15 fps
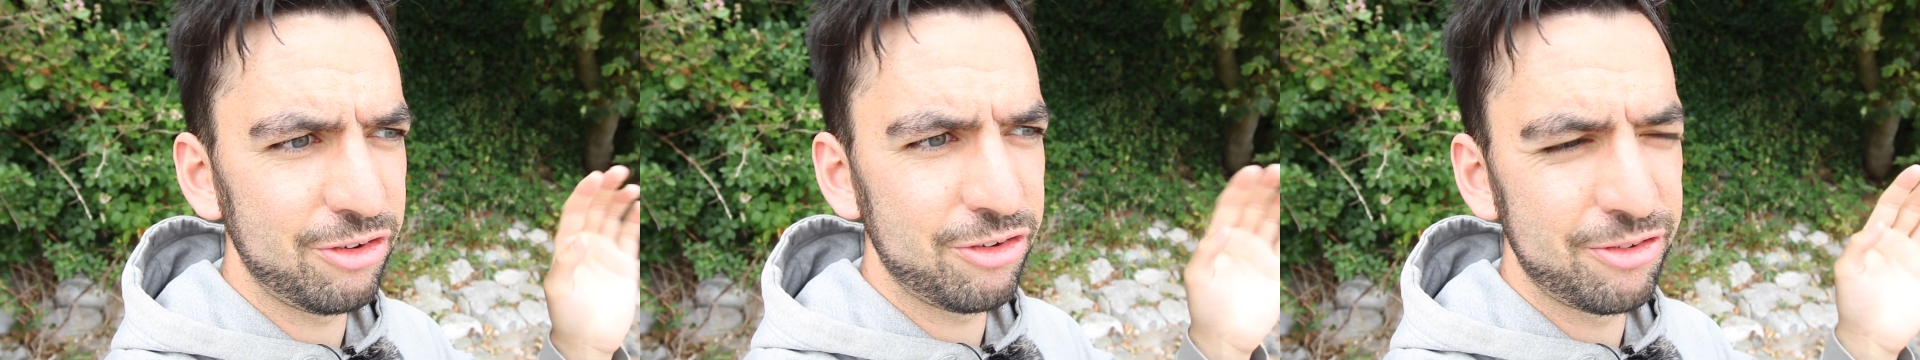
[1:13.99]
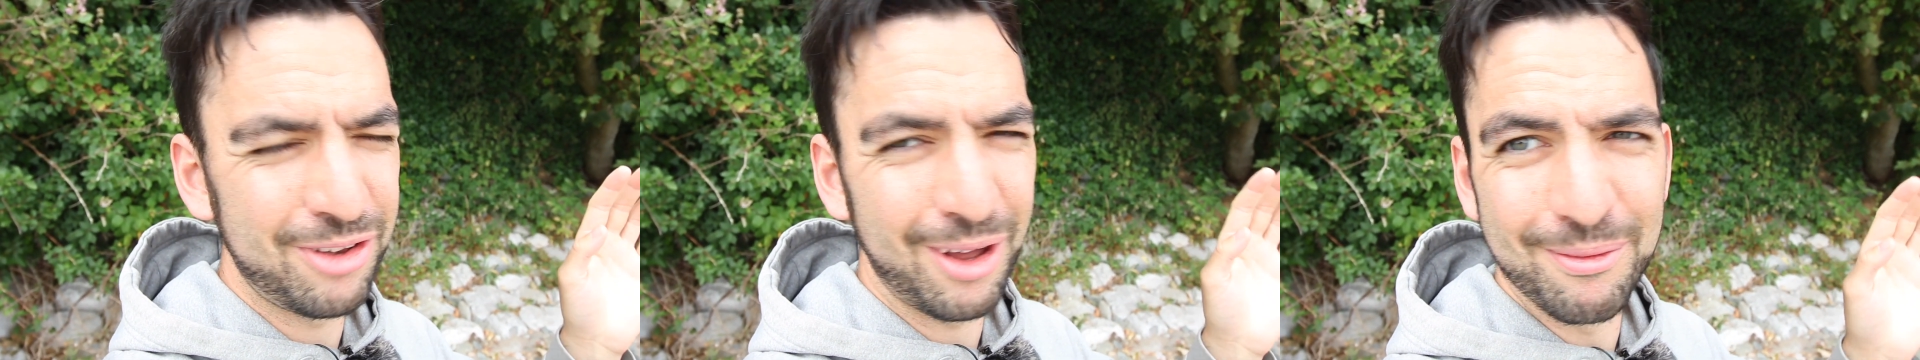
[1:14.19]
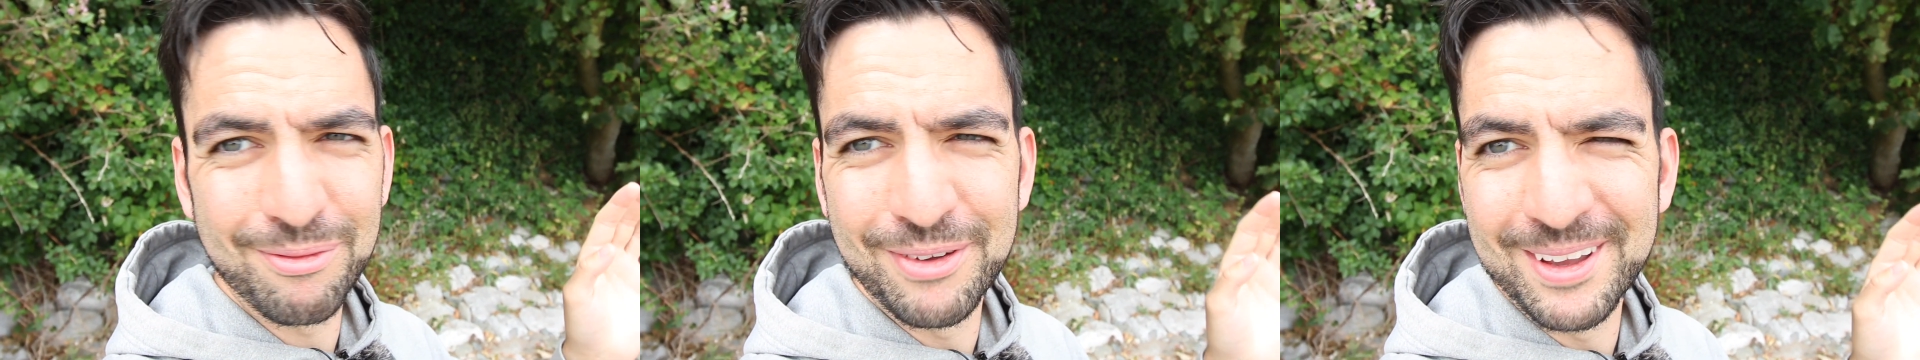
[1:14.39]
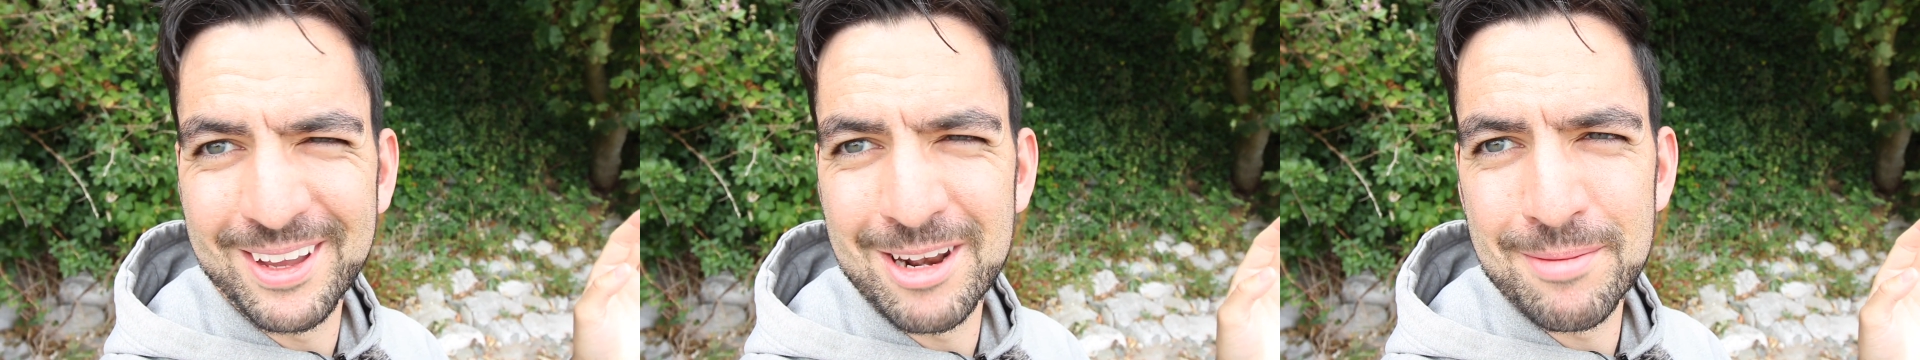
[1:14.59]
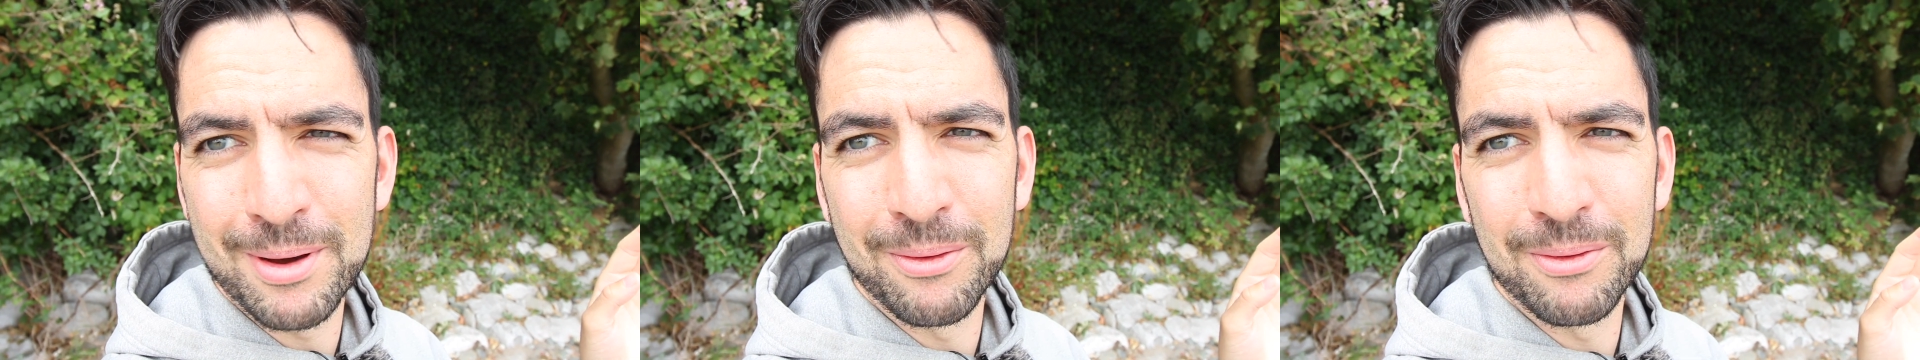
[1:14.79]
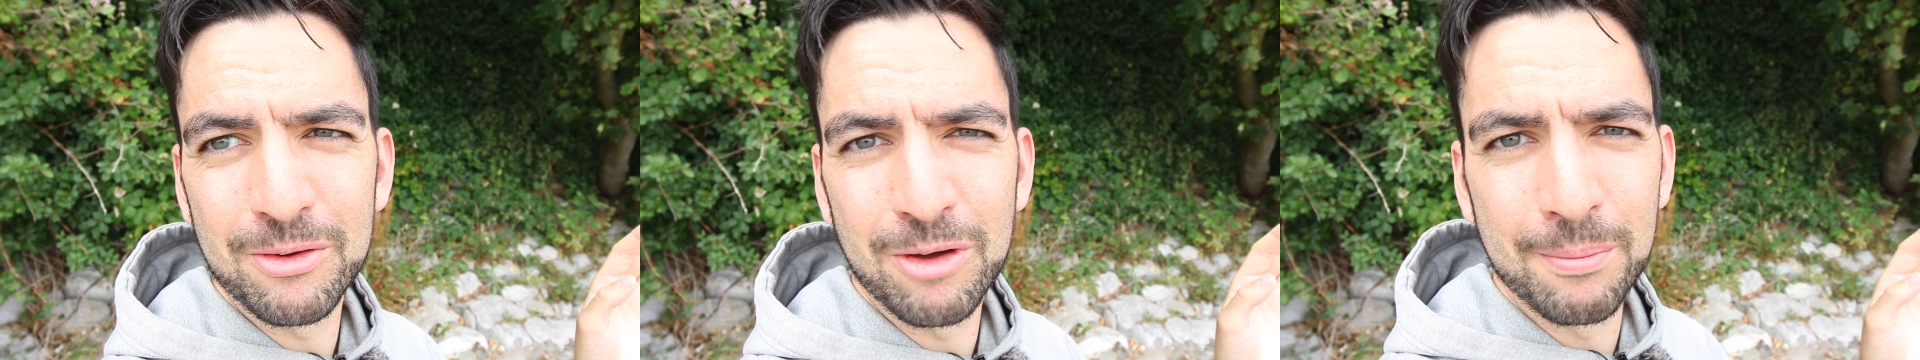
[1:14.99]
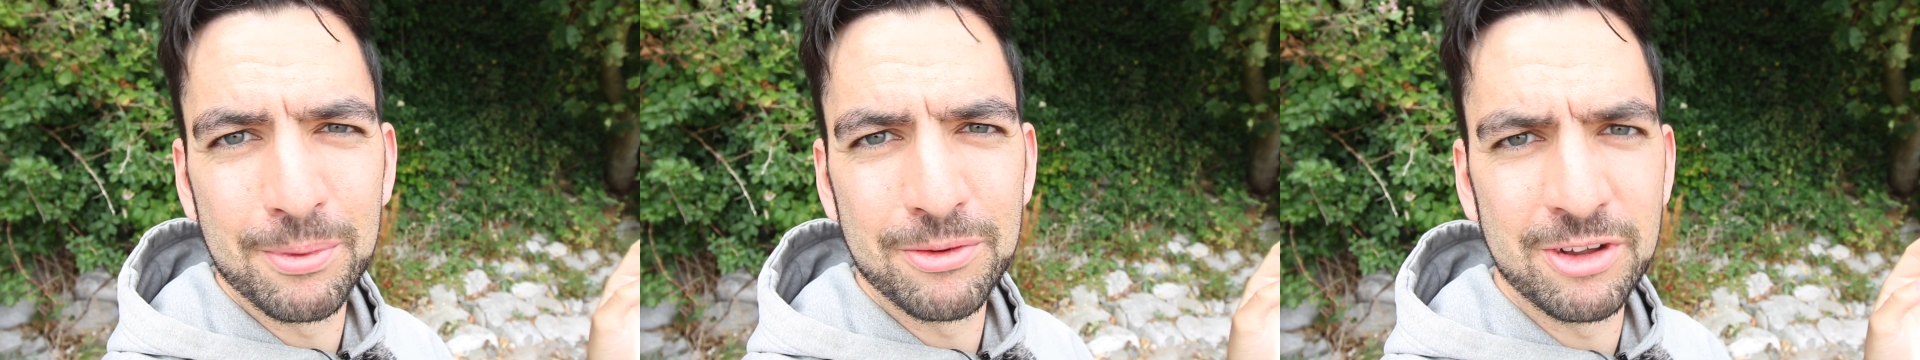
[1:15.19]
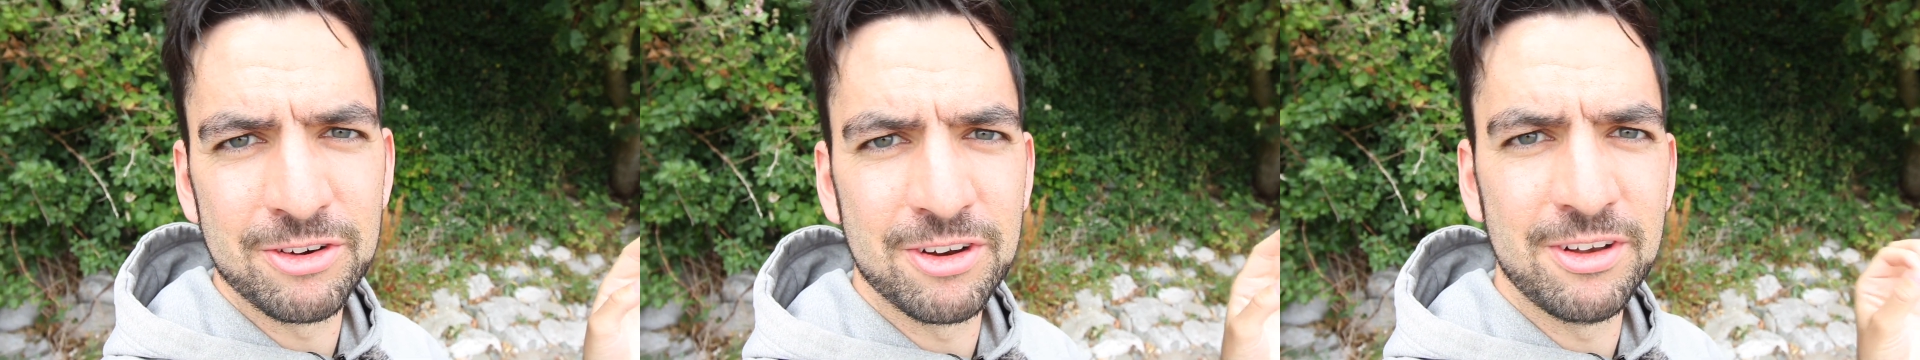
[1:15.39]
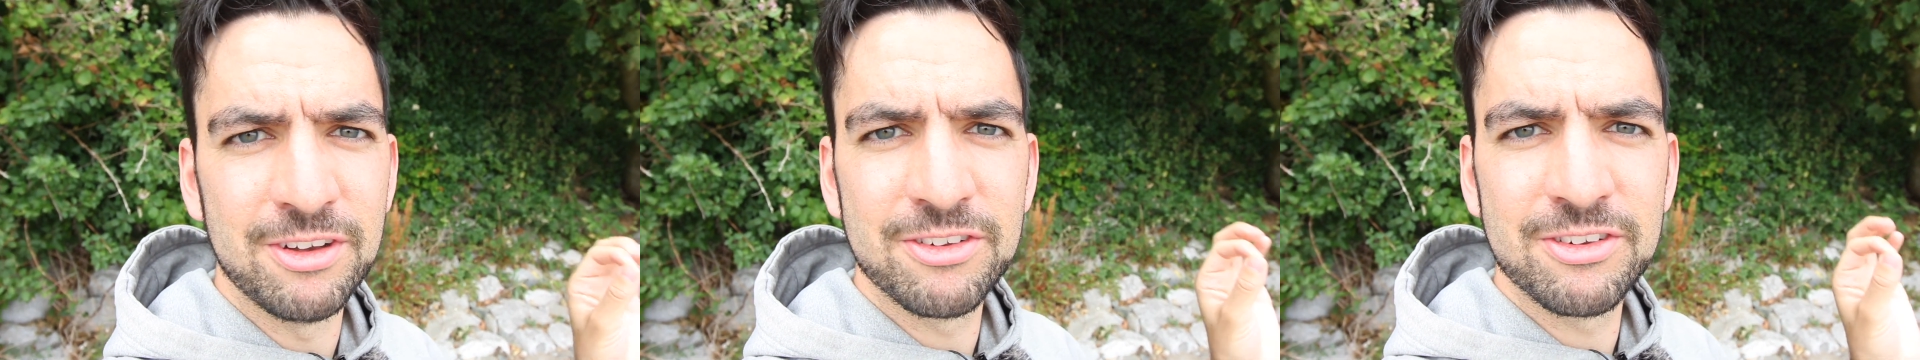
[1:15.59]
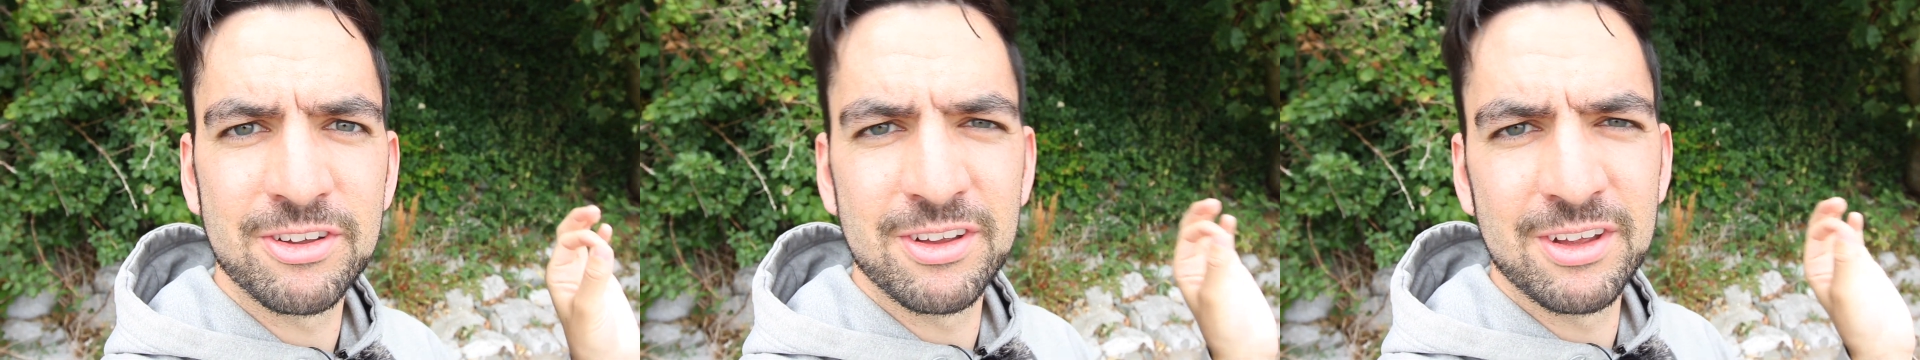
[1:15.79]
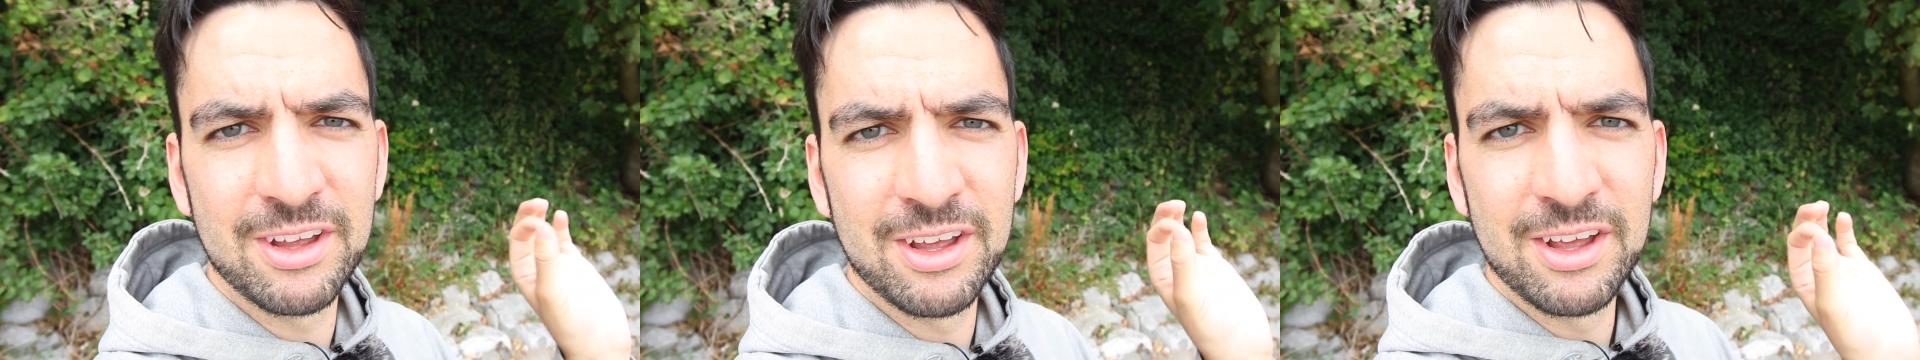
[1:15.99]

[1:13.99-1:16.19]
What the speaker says: stop thinking about compositions,